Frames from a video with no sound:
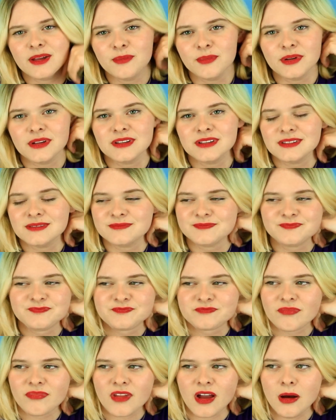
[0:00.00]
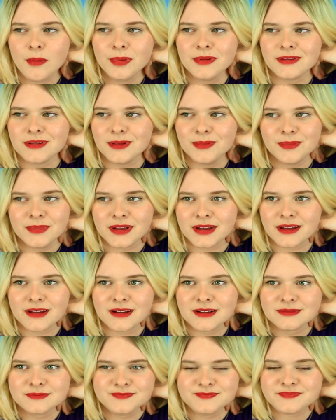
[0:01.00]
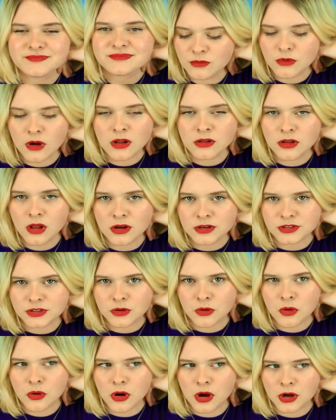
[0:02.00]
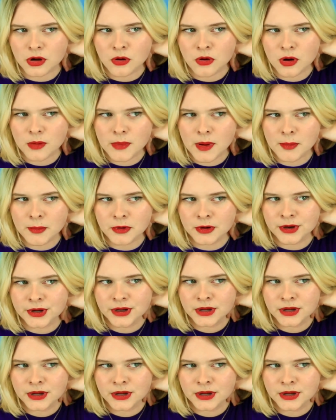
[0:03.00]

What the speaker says: but a couple of them, like, unlocked a core memory.